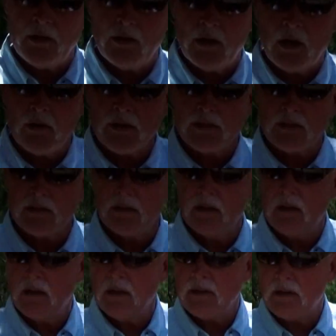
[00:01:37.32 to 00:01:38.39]
you notice
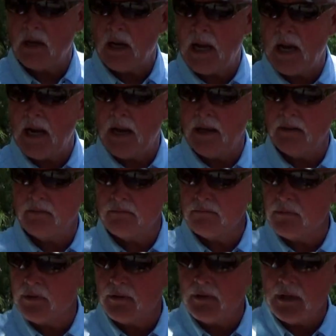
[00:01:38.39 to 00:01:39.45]
the line
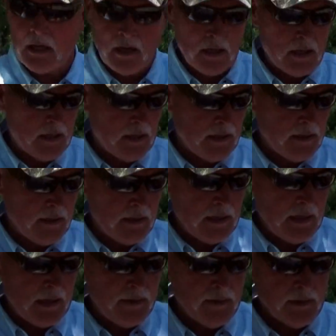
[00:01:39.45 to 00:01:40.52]

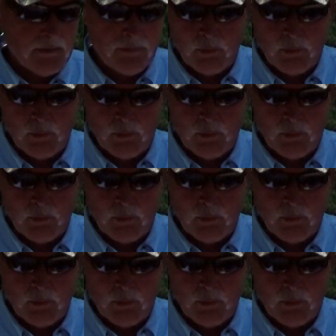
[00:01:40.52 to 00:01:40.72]
and the